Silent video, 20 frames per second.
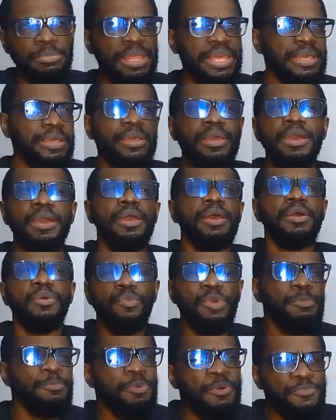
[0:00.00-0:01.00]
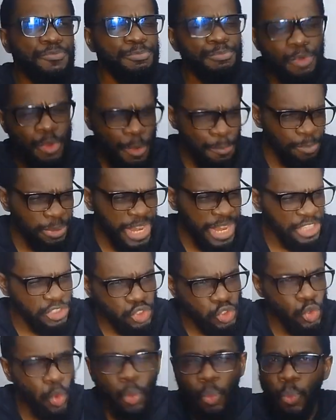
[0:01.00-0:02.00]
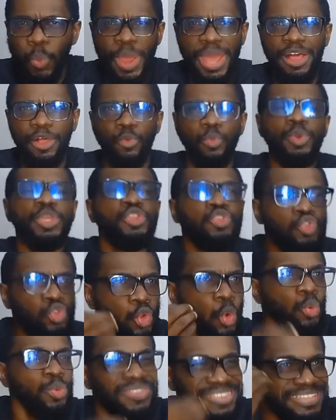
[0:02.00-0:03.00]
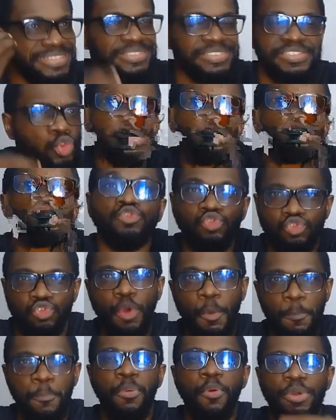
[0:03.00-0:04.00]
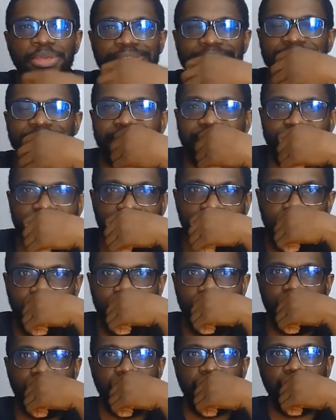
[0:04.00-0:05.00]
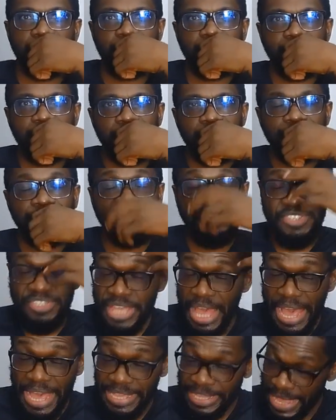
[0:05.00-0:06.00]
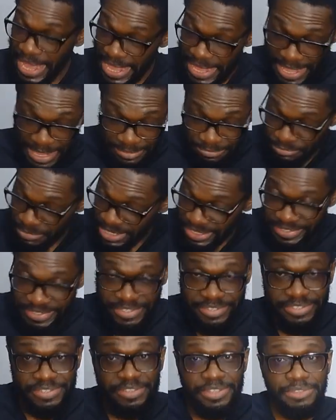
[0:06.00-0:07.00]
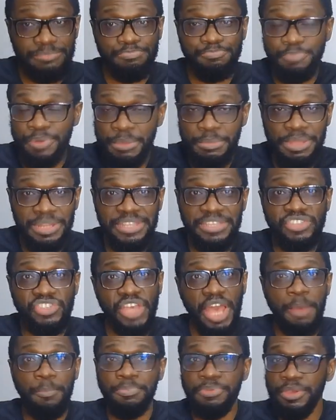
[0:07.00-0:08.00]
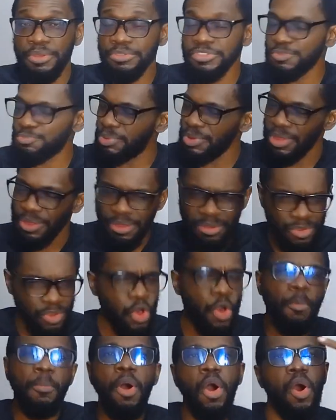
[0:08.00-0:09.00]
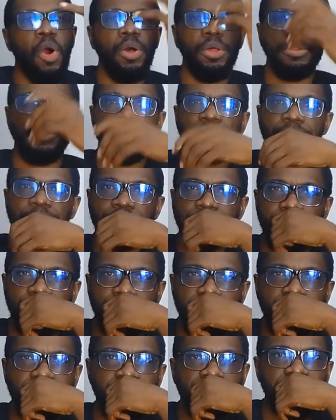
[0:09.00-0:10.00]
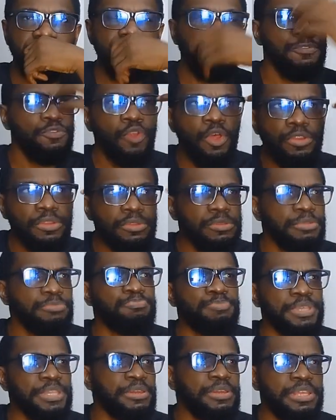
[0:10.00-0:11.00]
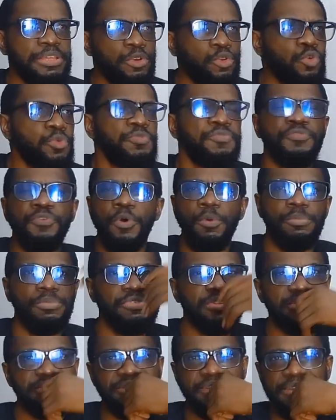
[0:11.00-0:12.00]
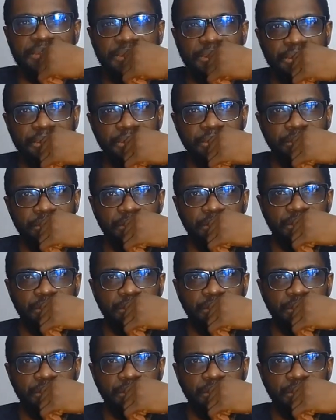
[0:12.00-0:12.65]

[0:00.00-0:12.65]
I'm like, we were playing so well, we don't deserve to drop points. I admit it's the Premier League champions, but come on, they've not been in good form recently.